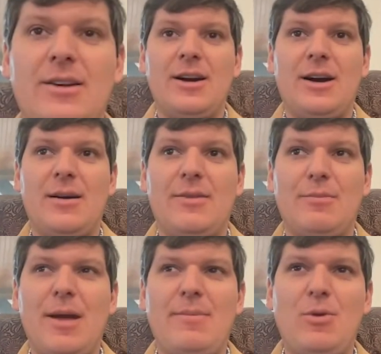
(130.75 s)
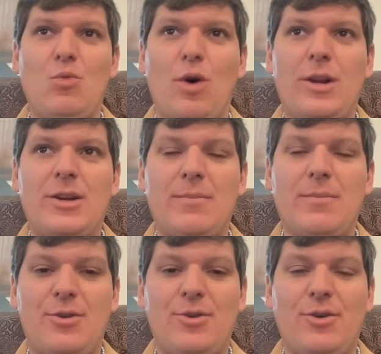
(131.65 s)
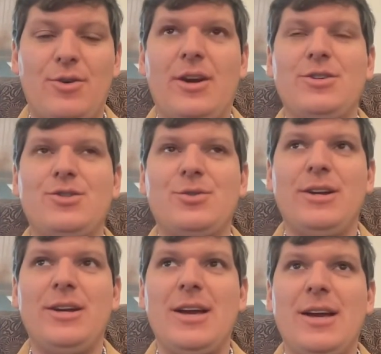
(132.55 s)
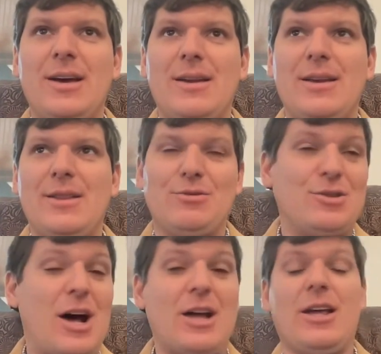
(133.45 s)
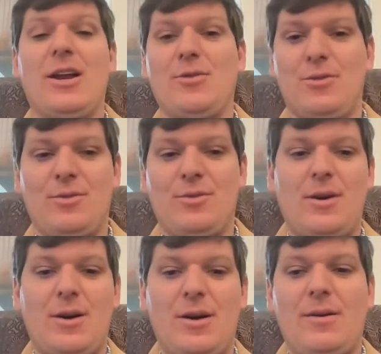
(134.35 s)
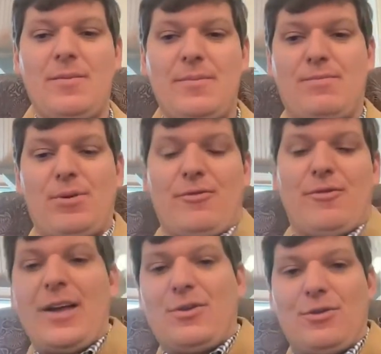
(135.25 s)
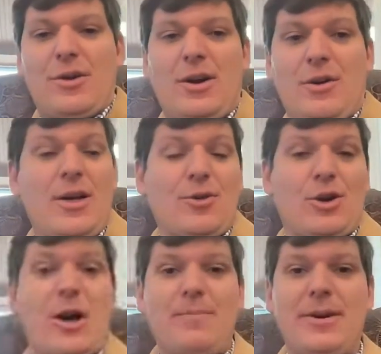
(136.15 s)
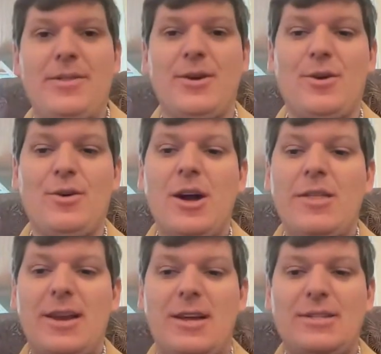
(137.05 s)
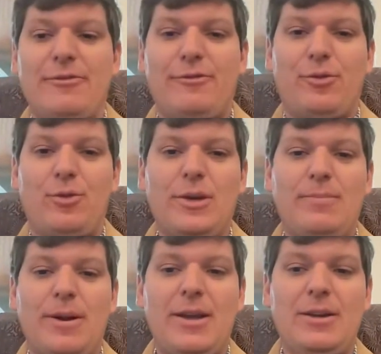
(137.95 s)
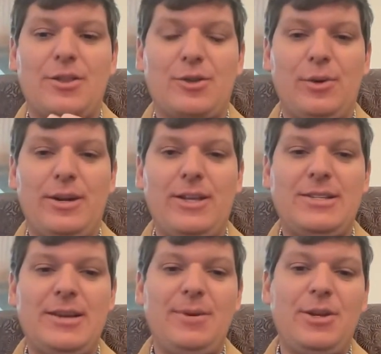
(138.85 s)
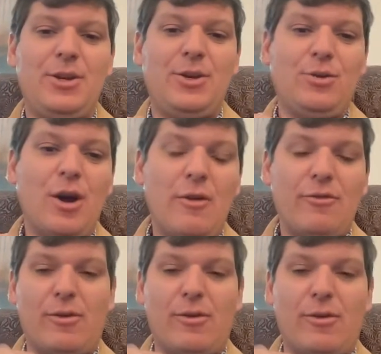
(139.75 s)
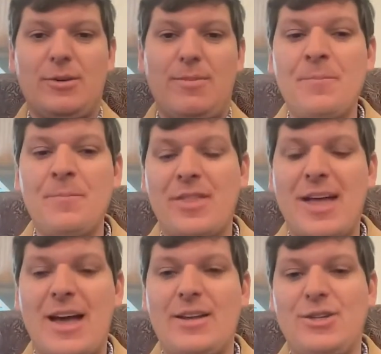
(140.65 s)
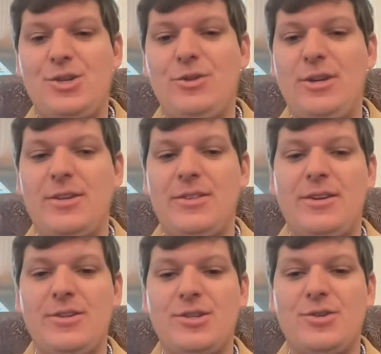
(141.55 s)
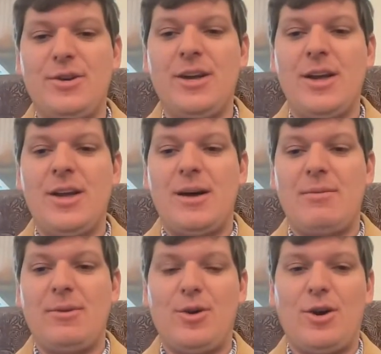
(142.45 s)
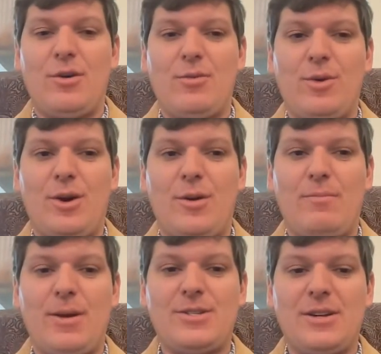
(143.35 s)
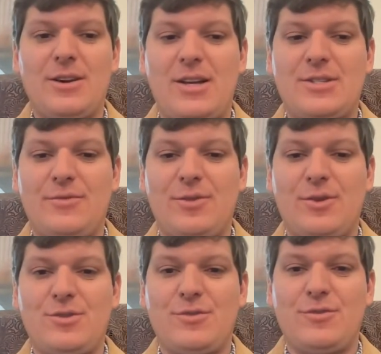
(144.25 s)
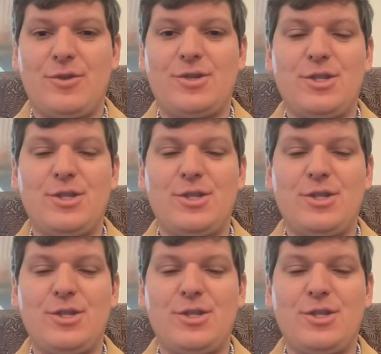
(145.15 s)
Uh, there may be one competitor in our industry. There's not another uh, provider or another company, though, that has a fully baked 3D CPQ from front to back. That is unique in the industry. I believe we are we are best in class and first first in